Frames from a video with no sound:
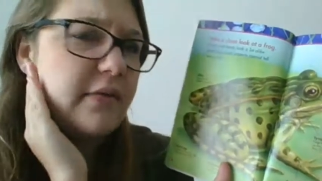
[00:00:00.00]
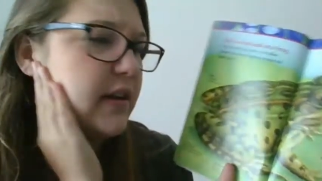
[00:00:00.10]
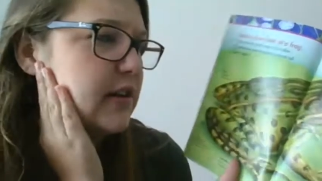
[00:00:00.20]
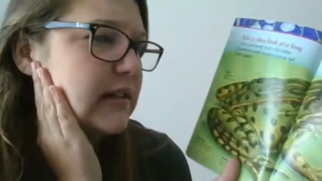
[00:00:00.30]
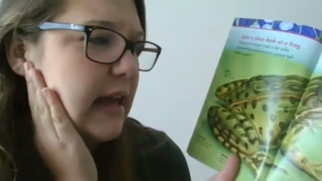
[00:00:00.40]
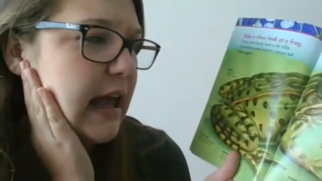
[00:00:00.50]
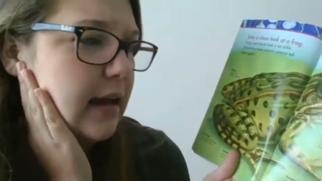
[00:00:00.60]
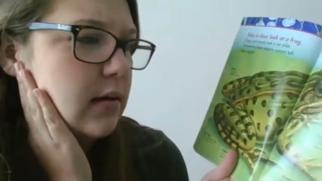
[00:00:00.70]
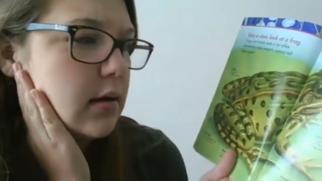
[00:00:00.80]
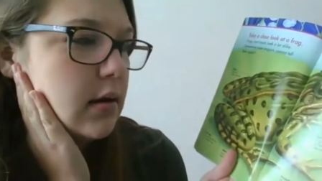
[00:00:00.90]
of their
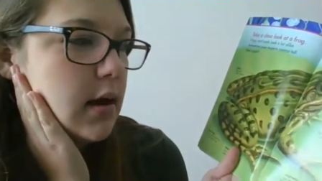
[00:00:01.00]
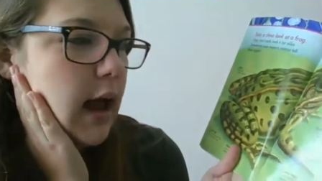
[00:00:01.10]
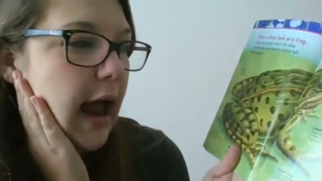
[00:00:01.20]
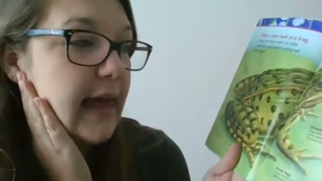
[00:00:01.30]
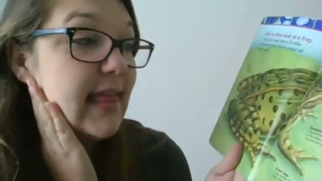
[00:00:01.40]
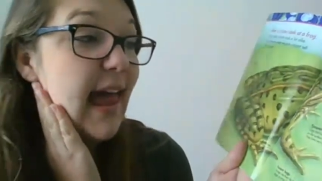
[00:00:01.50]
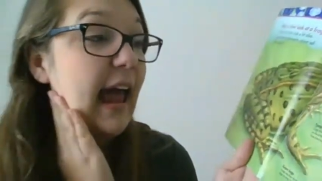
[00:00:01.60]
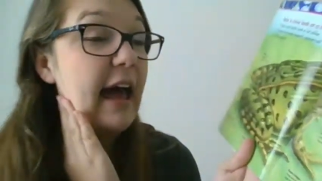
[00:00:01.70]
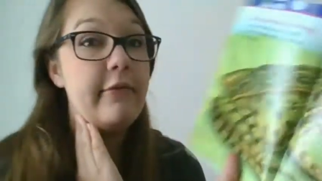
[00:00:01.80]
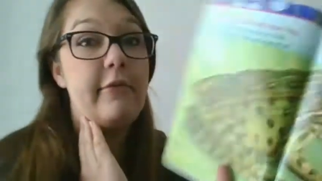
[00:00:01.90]
skin, and they have